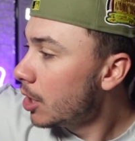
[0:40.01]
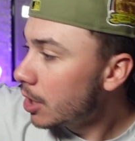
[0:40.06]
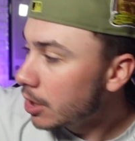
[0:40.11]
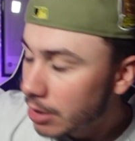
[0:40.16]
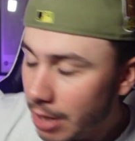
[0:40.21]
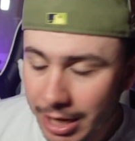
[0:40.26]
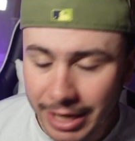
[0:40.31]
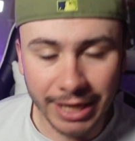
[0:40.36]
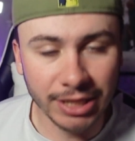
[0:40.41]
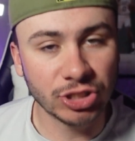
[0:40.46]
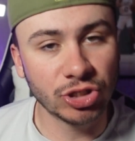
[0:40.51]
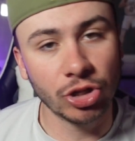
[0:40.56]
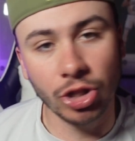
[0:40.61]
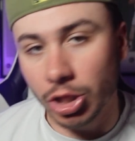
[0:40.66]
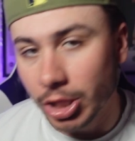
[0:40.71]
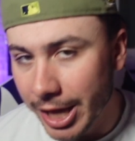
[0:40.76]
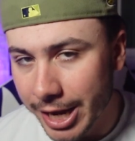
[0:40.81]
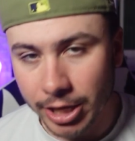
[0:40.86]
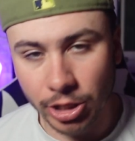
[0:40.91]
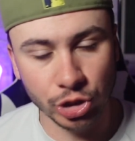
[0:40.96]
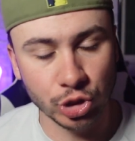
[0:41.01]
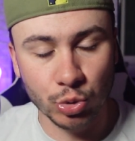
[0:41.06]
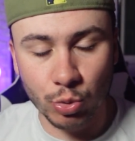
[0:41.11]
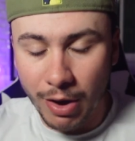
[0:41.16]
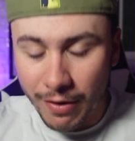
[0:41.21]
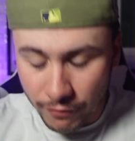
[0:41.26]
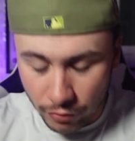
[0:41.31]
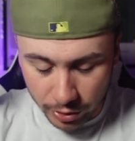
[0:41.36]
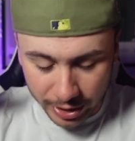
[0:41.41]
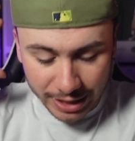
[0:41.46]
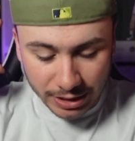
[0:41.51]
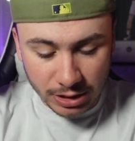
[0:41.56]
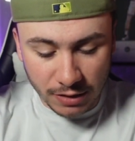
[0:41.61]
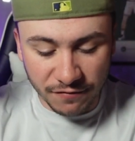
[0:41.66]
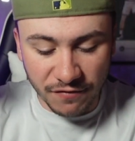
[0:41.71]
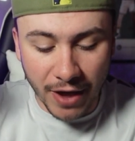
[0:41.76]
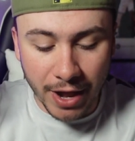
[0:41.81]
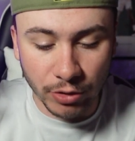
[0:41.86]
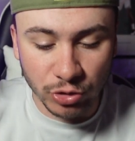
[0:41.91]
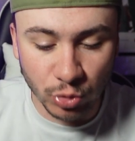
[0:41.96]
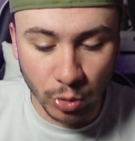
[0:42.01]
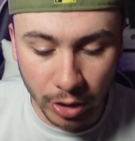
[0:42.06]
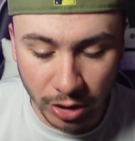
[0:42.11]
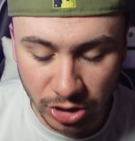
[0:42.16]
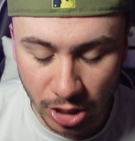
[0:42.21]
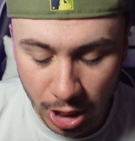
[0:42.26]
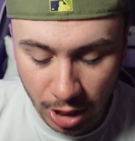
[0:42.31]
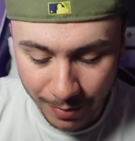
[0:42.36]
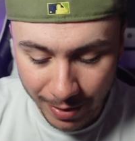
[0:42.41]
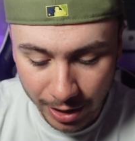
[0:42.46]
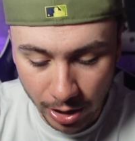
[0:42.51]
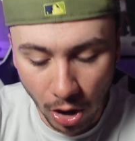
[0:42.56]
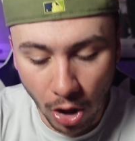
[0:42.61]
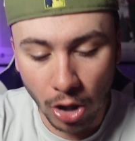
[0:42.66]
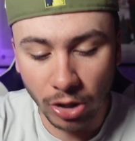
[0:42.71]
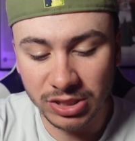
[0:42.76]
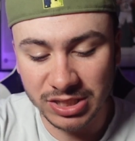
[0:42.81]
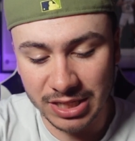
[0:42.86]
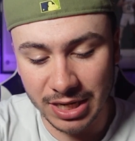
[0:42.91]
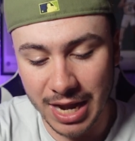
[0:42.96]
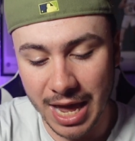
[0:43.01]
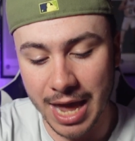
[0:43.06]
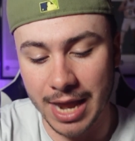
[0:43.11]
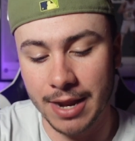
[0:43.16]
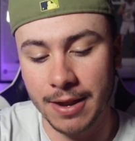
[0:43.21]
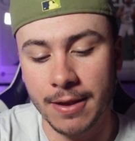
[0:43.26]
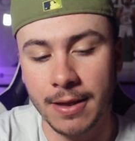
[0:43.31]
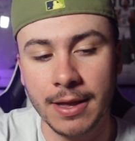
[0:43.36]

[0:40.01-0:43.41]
Nuggets or the Lakers, whoever gets to the finals? We're going to talk about it all today.